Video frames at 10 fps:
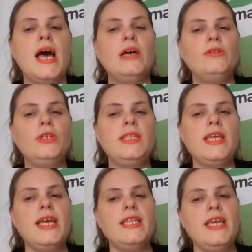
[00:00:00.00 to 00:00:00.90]
How did
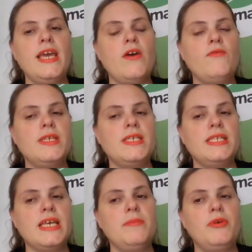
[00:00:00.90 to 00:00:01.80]
the idea of the
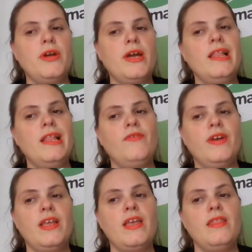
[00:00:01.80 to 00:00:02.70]
cyber
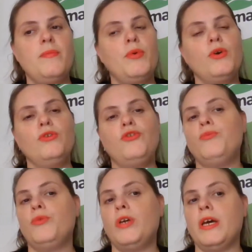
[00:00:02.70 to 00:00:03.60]
elephant in the
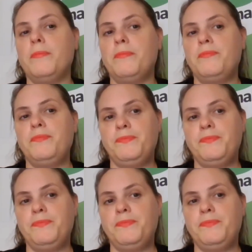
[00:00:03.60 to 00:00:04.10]
boardroom come?